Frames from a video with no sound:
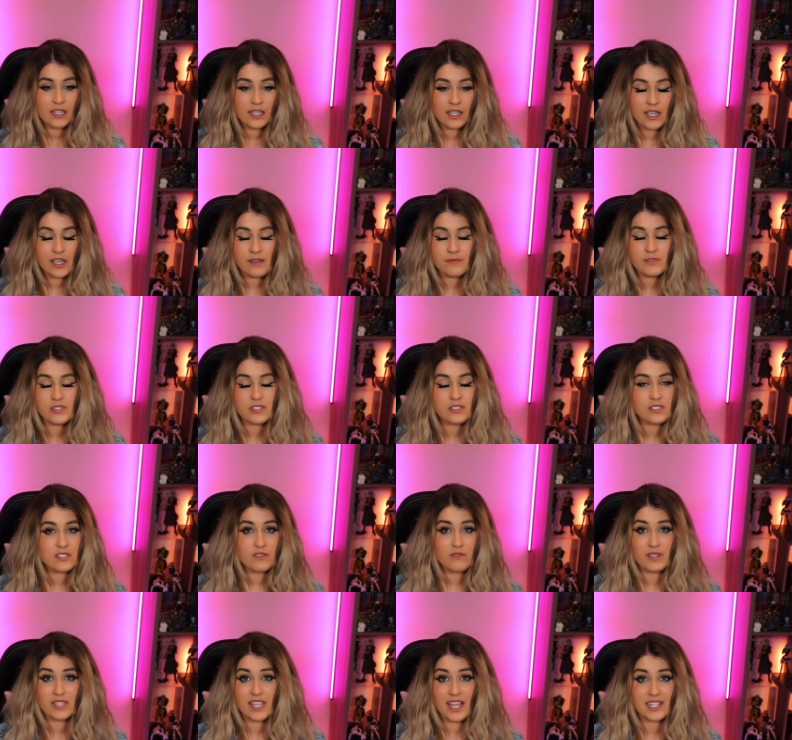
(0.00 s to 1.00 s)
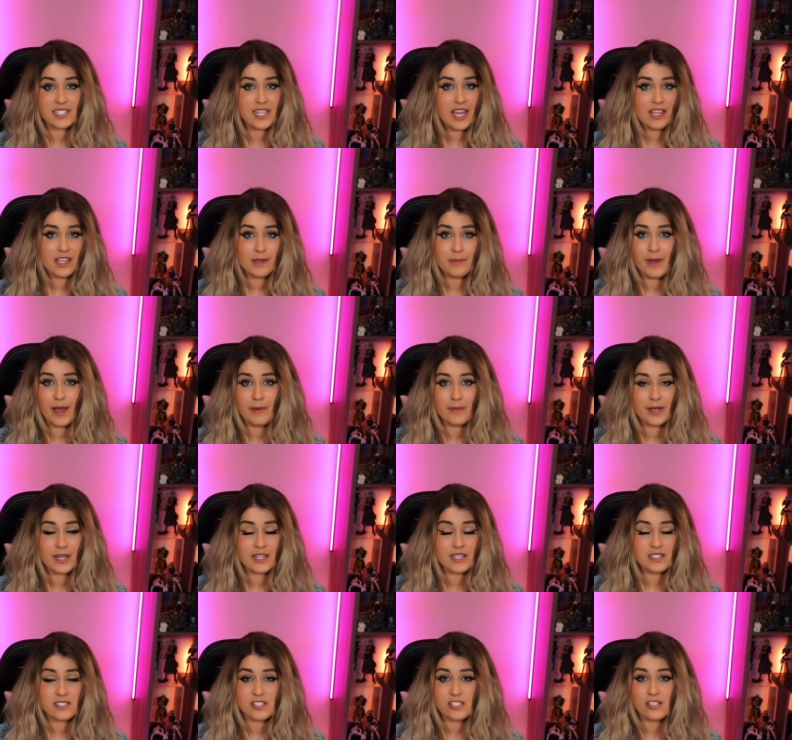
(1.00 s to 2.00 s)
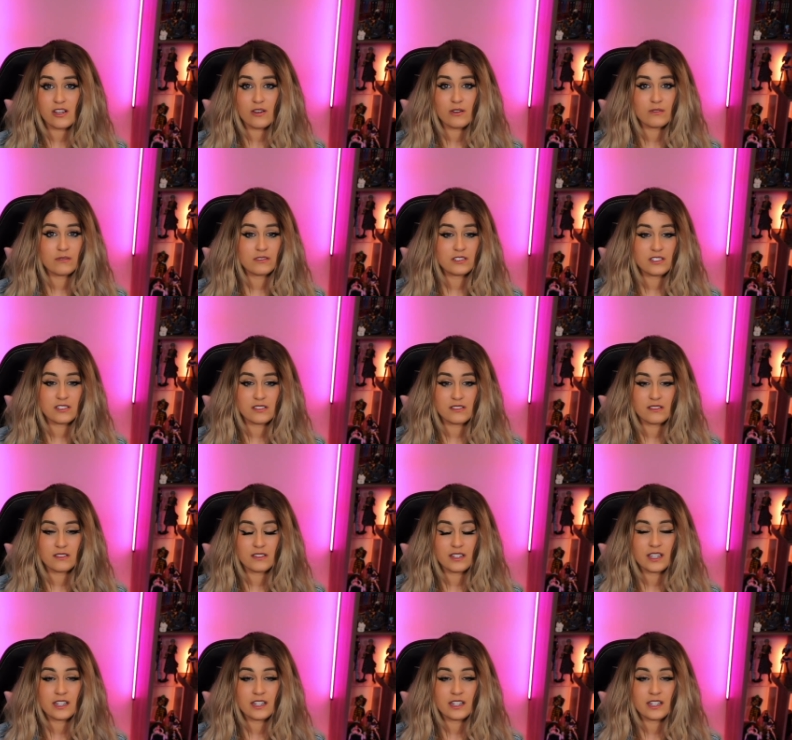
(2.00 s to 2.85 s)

him just doing that to alibaba is so just